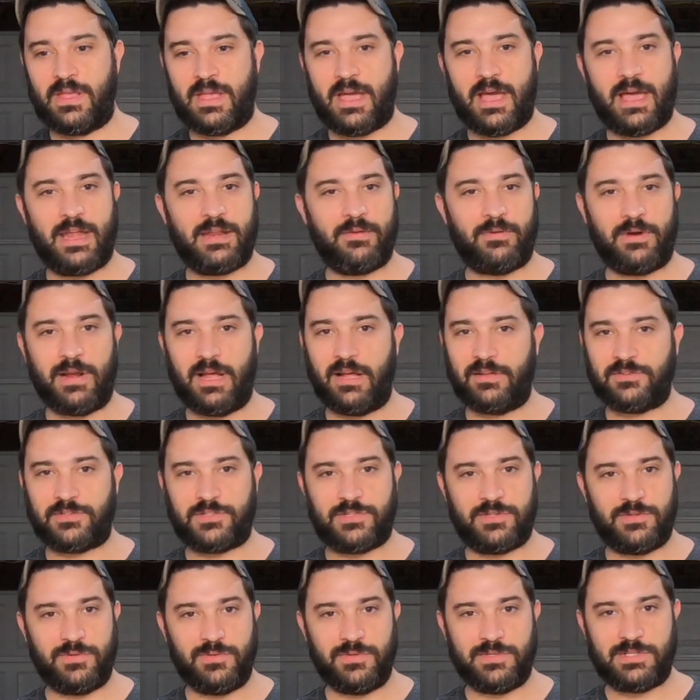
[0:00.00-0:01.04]
anyone
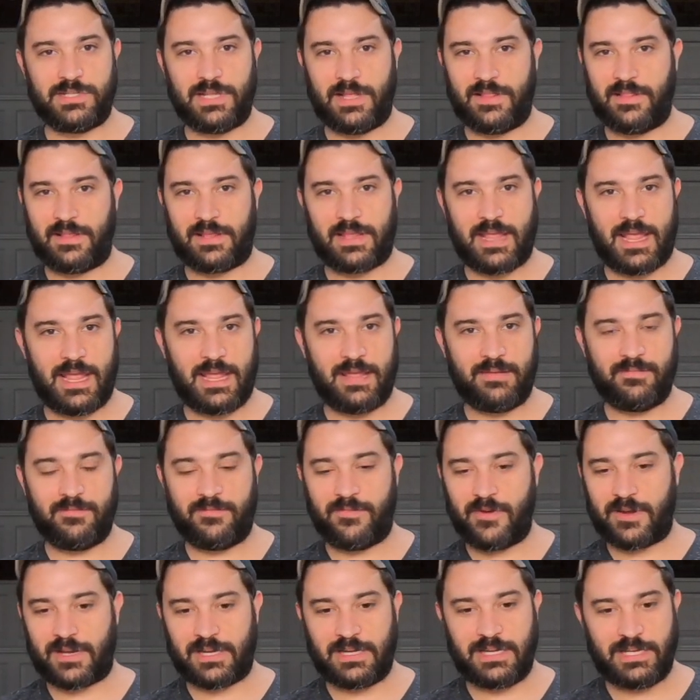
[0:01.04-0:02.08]
else who's in the game
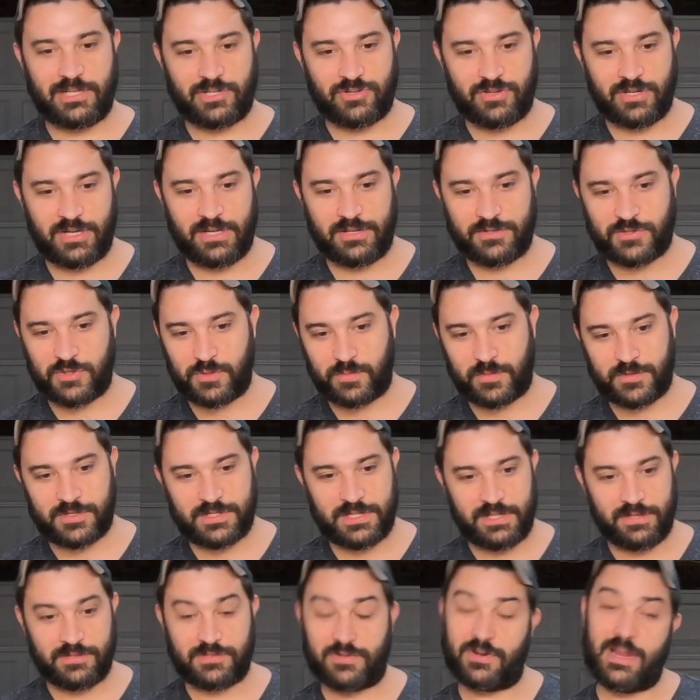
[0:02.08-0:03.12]
fucking heat treating super
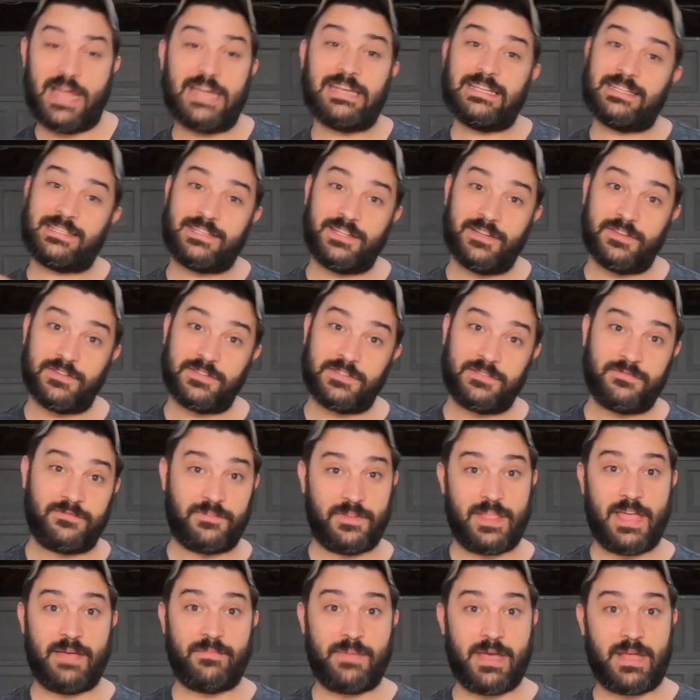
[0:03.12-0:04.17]
steels, or any steels for
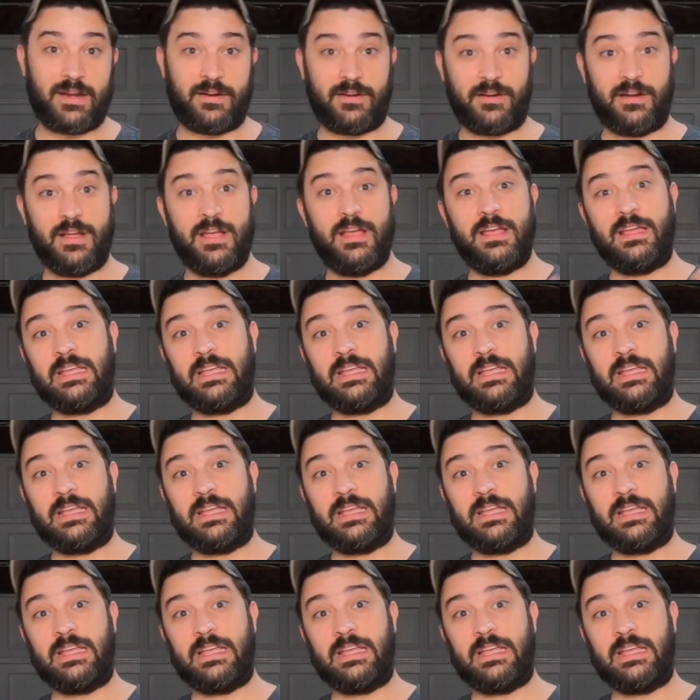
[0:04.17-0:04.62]
that matter.